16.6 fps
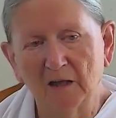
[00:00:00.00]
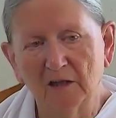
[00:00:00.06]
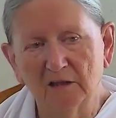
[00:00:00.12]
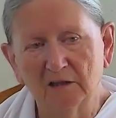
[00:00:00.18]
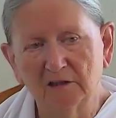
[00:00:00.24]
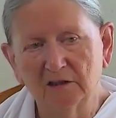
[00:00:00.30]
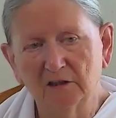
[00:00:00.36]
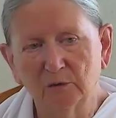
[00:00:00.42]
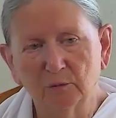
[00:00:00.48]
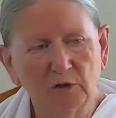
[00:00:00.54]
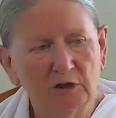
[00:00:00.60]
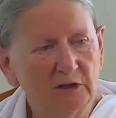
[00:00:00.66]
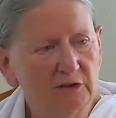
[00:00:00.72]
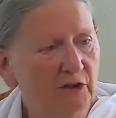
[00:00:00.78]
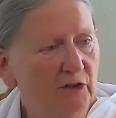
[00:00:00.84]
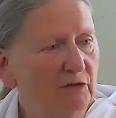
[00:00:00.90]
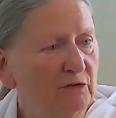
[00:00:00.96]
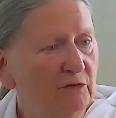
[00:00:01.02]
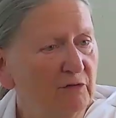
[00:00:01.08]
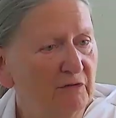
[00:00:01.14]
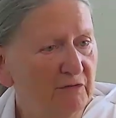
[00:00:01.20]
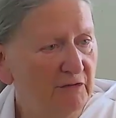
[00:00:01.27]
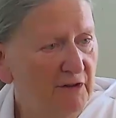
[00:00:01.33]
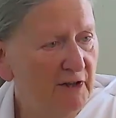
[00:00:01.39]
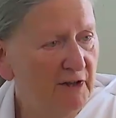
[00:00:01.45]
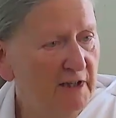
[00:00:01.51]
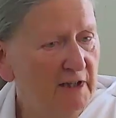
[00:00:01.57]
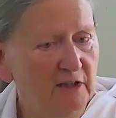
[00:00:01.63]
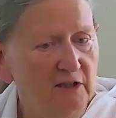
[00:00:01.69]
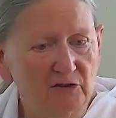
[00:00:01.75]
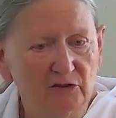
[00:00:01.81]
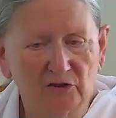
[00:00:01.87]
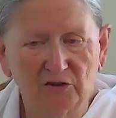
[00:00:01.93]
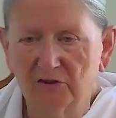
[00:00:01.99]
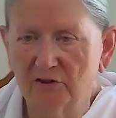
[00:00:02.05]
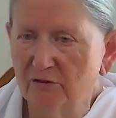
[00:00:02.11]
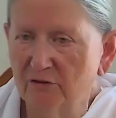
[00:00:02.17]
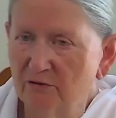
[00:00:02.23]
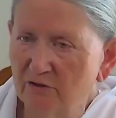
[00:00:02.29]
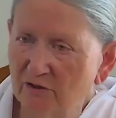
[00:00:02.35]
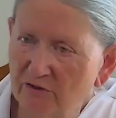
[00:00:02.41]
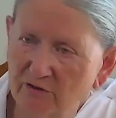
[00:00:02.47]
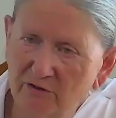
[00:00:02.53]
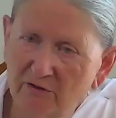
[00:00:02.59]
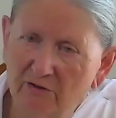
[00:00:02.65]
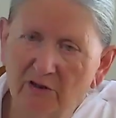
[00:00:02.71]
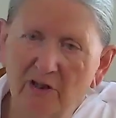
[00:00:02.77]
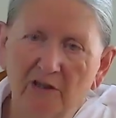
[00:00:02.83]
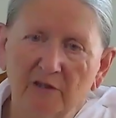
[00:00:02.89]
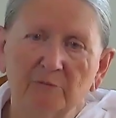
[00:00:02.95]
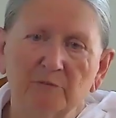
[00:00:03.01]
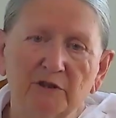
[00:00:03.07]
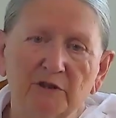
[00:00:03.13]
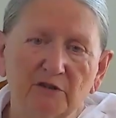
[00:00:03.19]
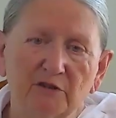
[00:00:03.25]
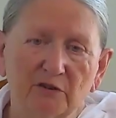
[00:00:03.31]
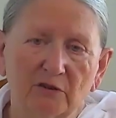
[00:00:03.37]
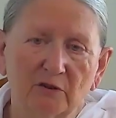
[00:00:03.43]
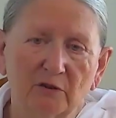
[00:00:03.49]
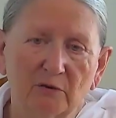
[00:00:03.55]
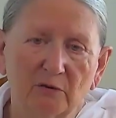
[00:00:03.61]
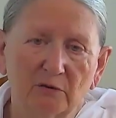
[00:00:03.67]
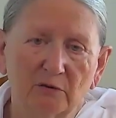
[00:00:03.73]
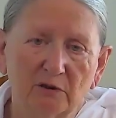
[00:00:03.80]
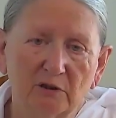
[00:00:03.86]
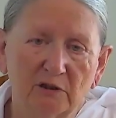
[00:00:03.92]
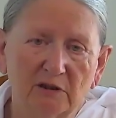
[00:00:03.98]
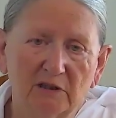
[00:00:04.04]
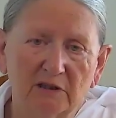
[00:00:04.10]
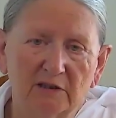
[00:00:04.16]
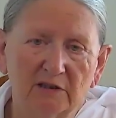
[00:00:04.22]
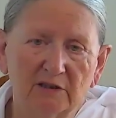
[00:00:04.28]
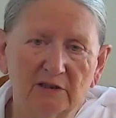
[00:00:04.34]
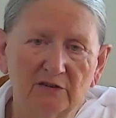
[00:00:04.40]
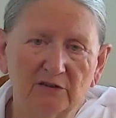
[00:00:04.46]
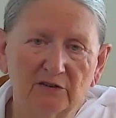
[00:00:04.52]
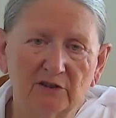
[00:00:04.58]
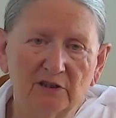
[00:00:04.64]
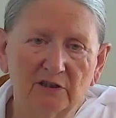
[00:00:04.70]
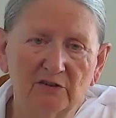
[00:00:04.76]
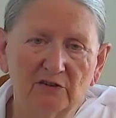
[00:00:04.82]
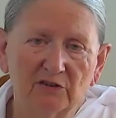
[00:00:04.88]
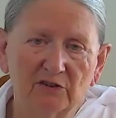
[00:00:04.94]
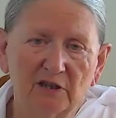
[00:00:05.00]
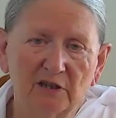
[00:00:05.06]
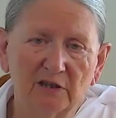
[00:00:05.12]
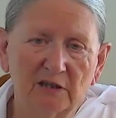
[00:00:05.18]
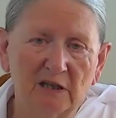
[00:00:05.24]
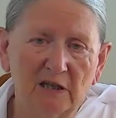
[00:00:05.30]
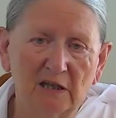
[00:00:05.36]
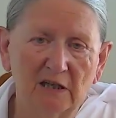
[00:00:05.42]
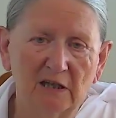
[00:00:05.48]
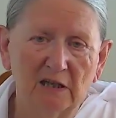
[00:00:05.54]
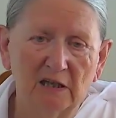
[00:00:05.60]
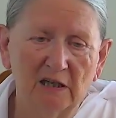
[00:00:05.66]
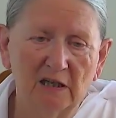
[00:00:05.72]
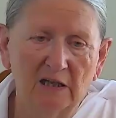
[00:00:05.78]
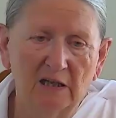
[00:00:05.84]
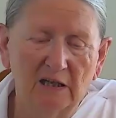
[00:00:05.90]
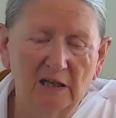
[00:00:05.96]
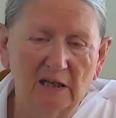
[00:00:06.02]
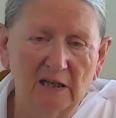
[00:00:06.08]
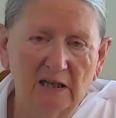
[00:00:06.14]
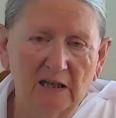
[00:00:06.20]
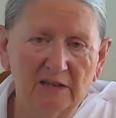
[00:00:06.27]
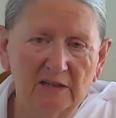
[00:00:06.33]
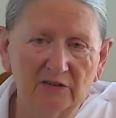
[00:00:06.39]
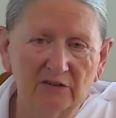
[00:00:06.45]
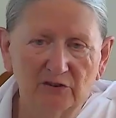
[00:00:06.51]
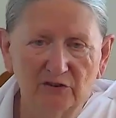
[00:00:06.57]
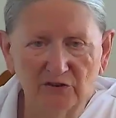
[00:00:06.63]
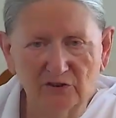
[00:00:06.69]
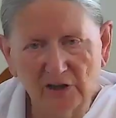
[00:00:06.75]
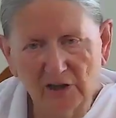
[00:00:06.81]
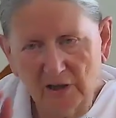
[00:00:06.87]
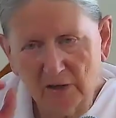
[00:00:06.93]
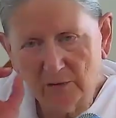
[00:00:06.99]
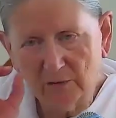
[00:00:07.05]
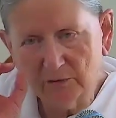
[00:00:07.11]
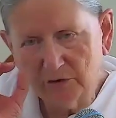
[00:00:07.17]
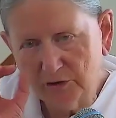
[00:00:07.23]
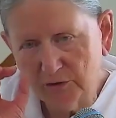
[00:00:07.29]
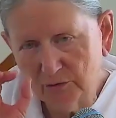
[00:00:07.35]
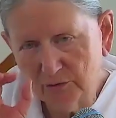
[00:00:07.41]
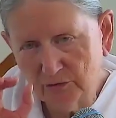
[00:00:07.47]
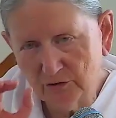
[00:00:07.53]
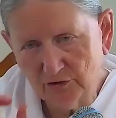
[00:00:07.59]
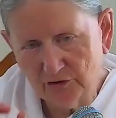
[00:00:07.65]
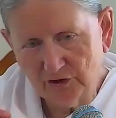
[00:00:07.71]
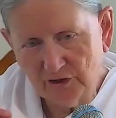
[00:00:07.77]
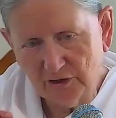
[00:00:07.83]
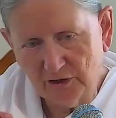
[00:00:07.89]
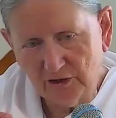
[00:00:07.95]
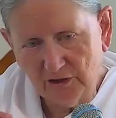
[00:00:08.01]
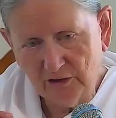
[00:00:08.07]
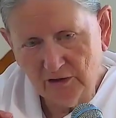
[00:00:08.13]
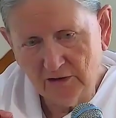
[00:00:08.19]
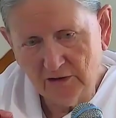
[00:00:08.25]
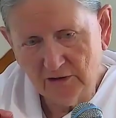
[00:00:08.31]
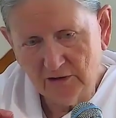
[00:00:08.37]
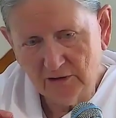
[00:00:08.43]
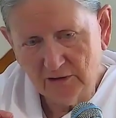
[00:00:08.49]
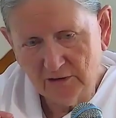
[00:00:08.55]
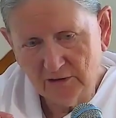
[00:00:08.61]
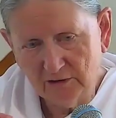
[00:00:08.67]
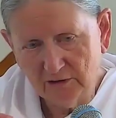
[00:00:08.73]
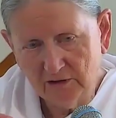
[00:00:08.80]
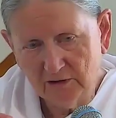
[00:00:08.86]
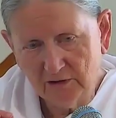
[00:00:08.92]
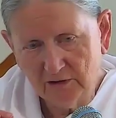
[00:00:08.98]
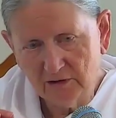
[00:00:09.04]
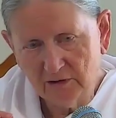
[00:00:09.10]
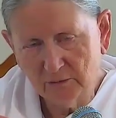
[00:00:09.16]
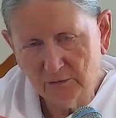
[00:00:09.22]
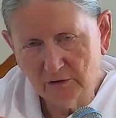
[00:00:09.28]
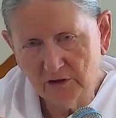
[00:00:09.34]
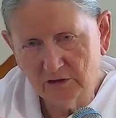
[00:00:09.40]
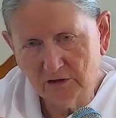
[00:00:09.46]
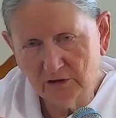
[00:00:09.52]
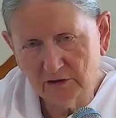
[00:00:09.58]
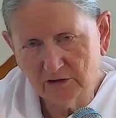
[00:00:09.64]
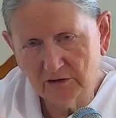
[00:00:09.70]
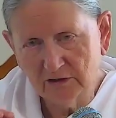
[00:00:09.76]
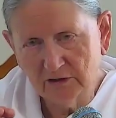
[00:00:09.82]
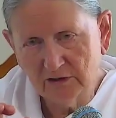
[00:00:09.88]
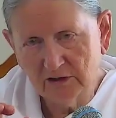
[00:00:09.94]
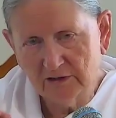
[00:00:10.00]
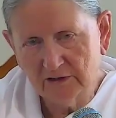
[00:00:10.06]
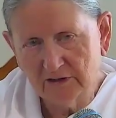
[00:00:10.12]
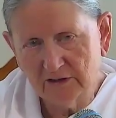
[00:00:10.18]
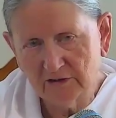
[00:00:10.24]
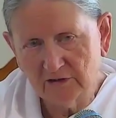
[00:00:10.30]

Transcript: little well-known phrase to describe this law, and it says that as is how you see the world, that's